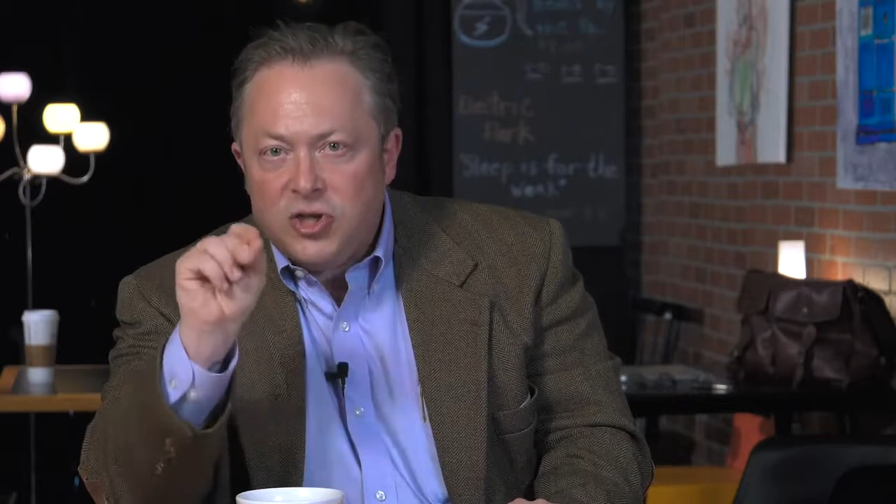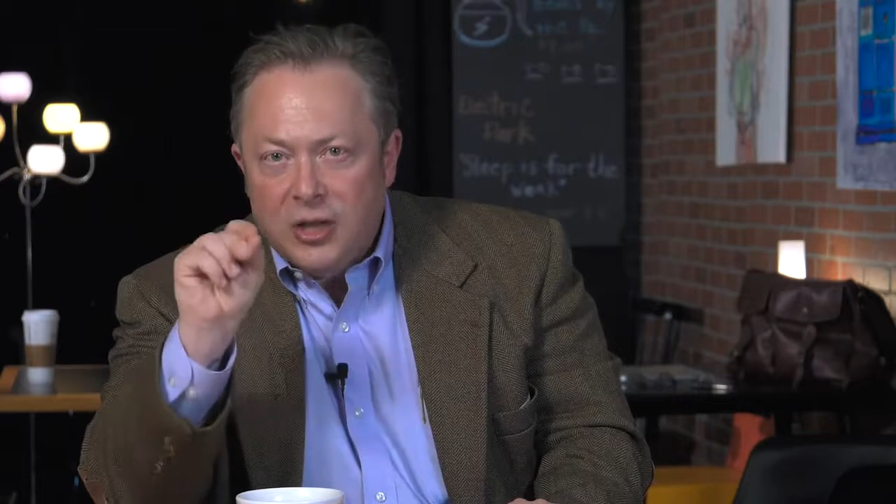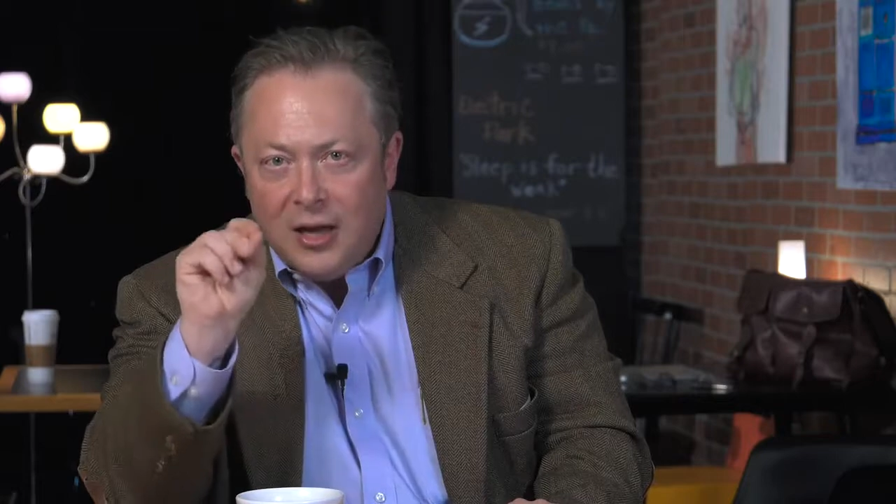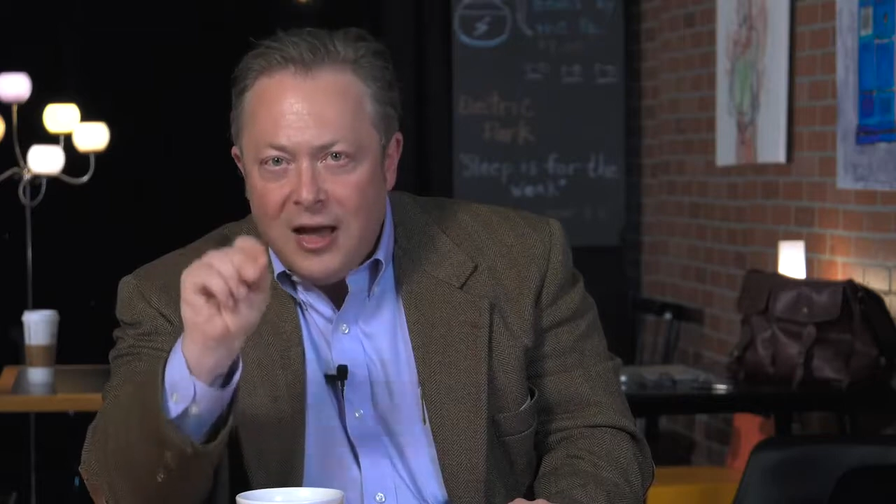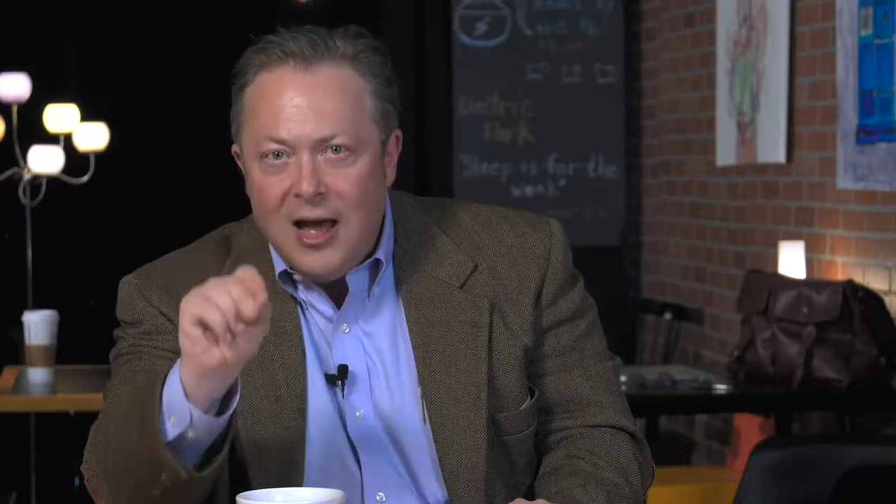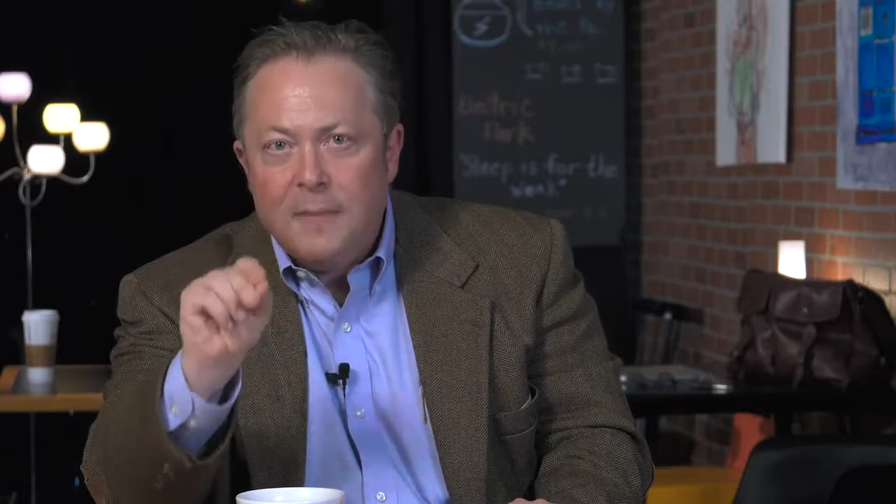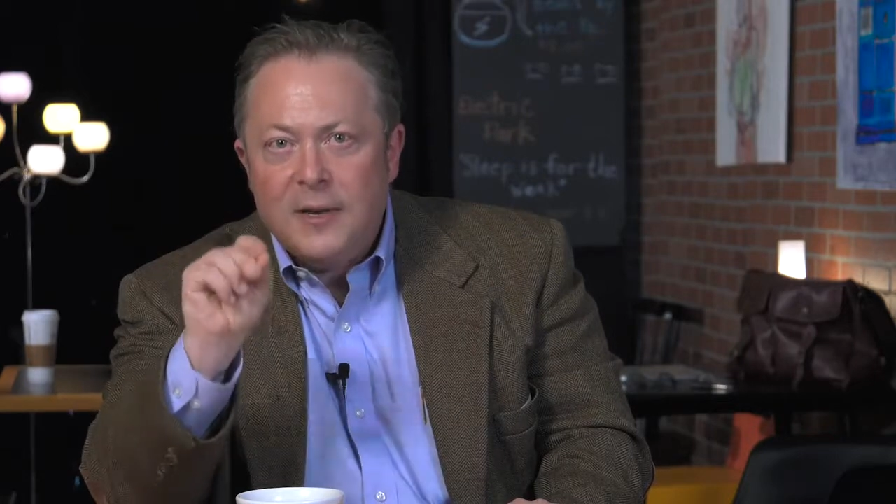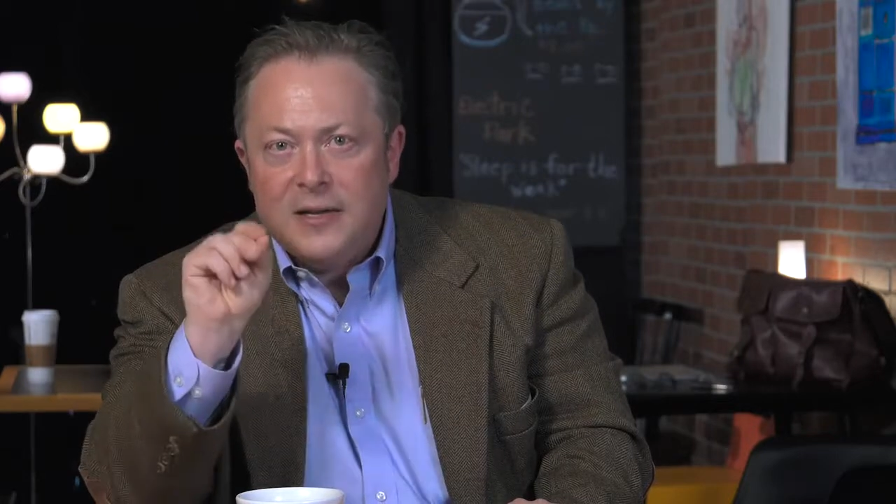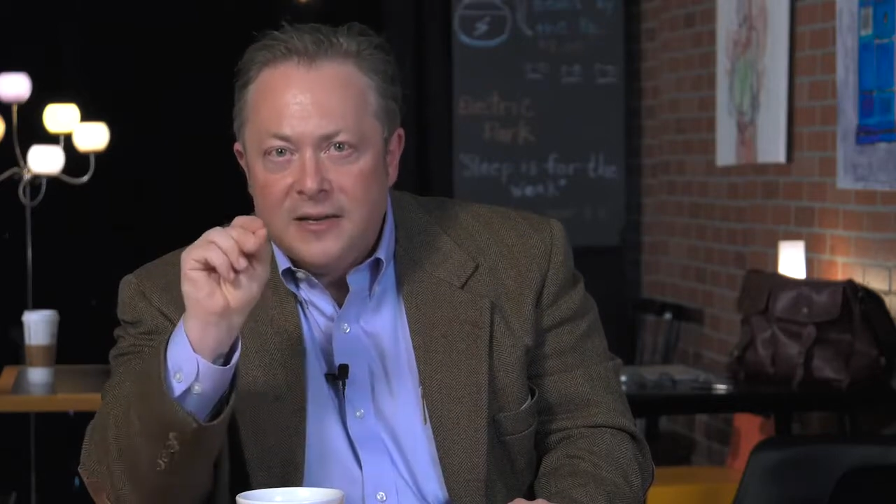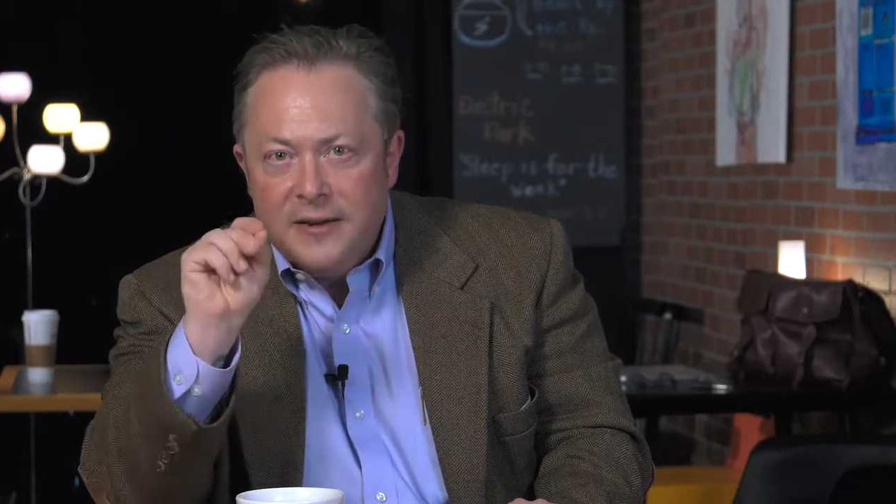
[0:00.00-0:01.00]
the
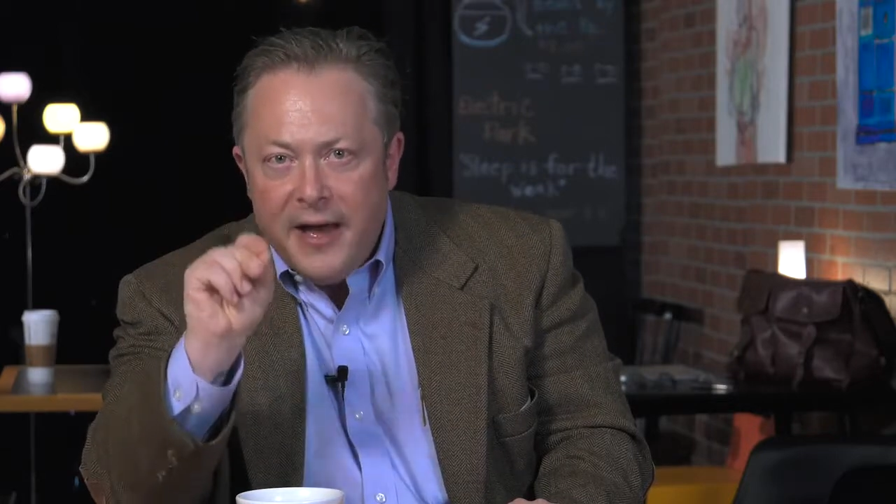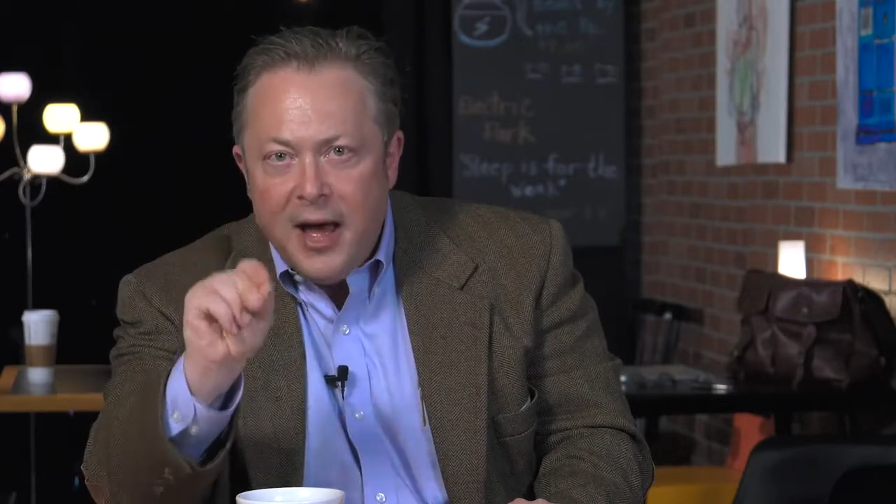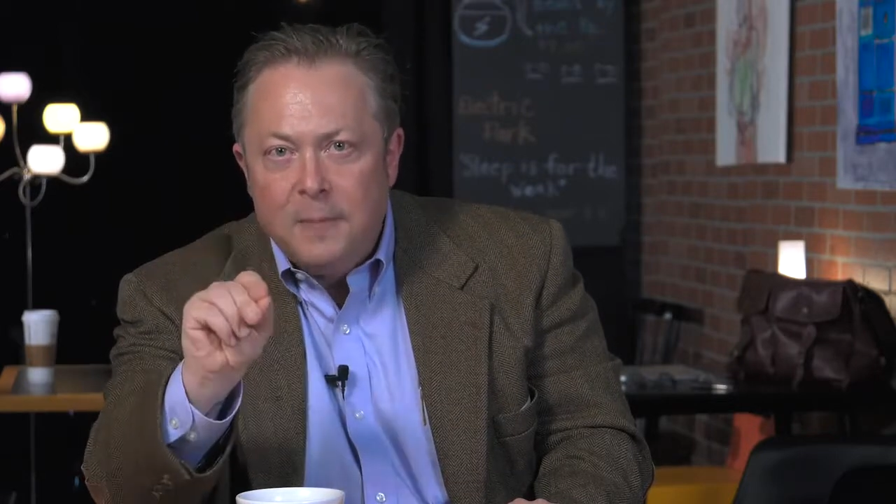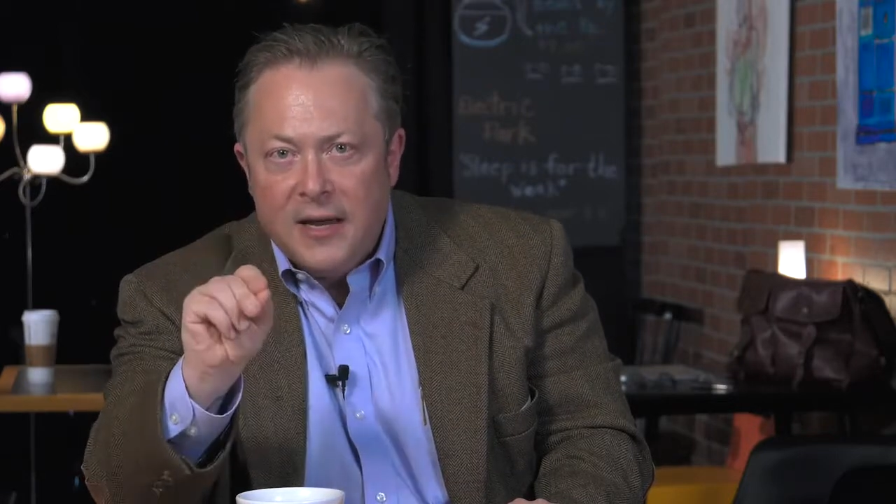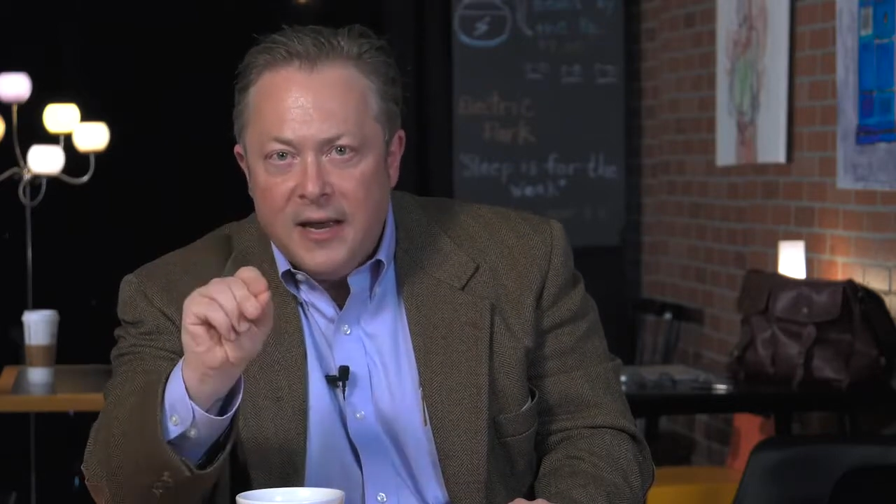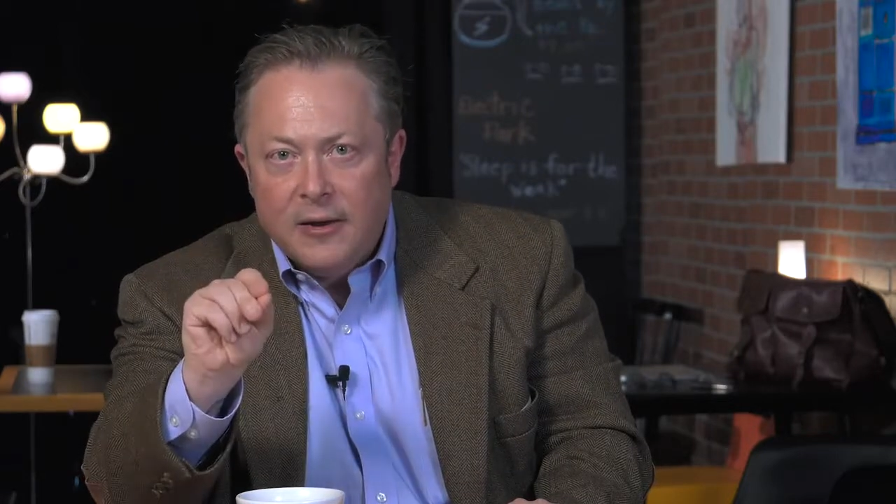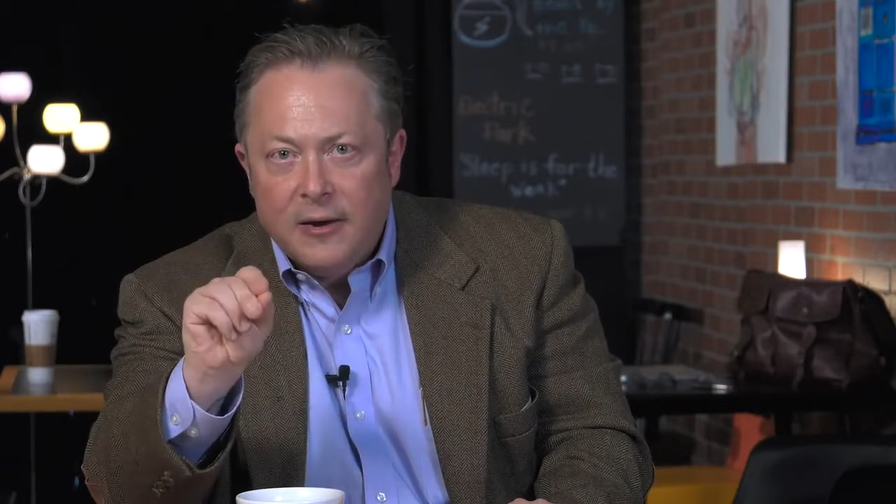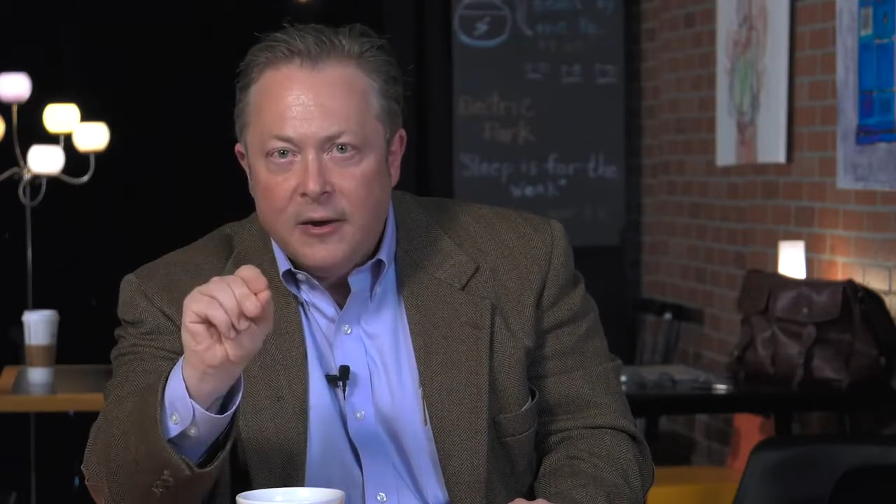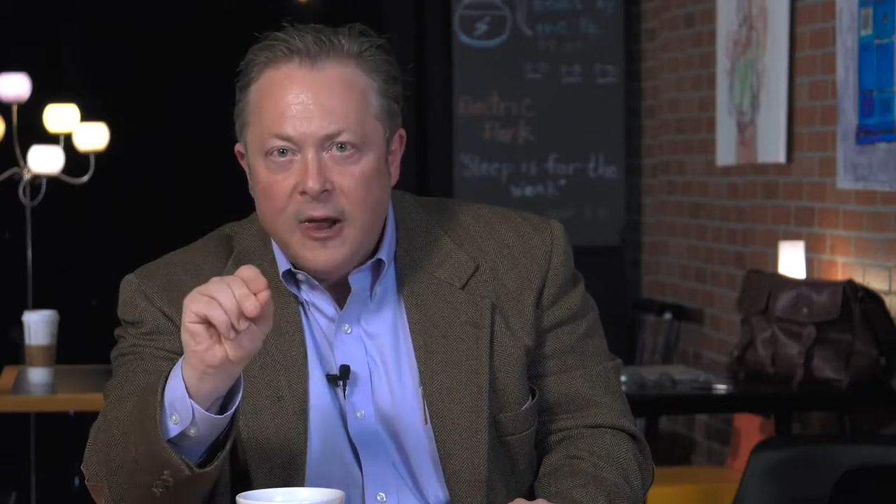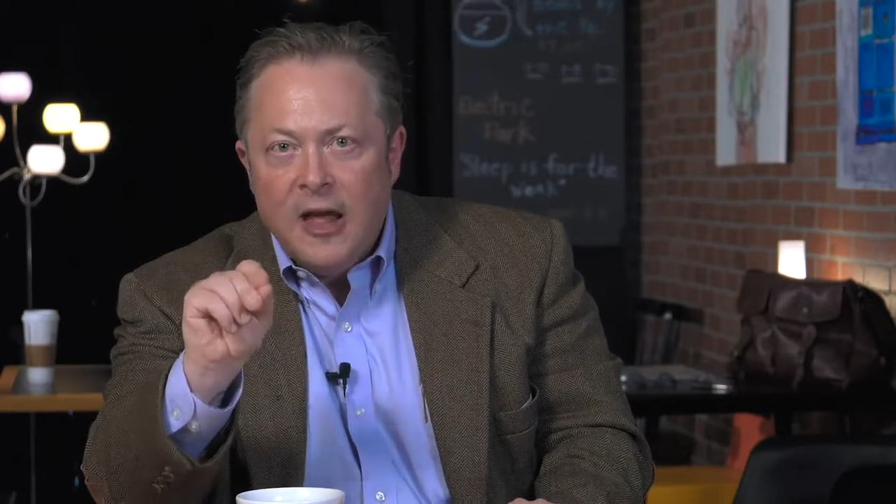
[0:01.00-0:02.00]
common denominator